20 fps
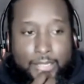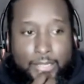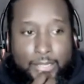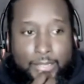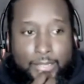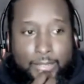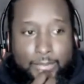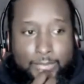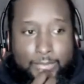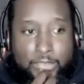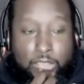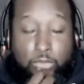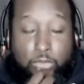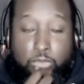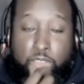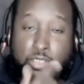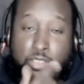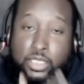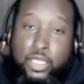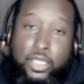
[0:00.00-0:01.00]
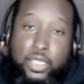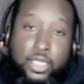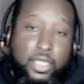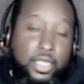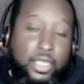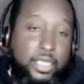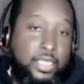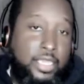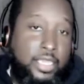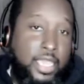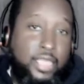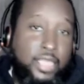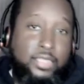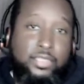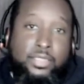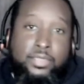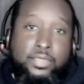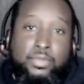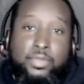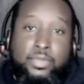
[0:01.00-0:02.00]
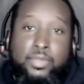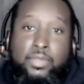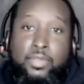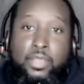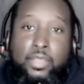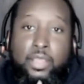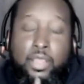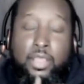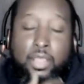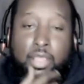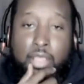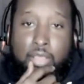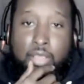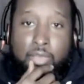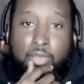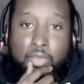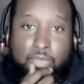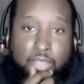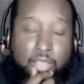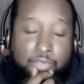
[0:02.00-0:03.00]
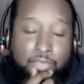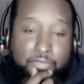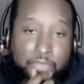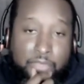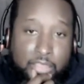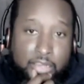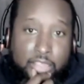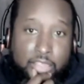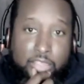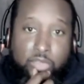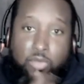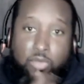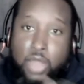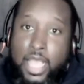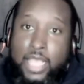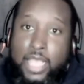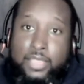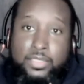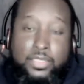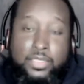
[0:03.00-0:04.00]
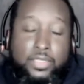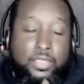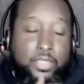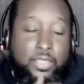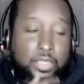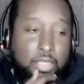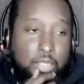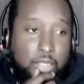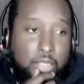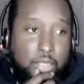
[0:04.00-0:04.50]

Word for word: Uh, she was a, a guest of uh, Phoenix Rising,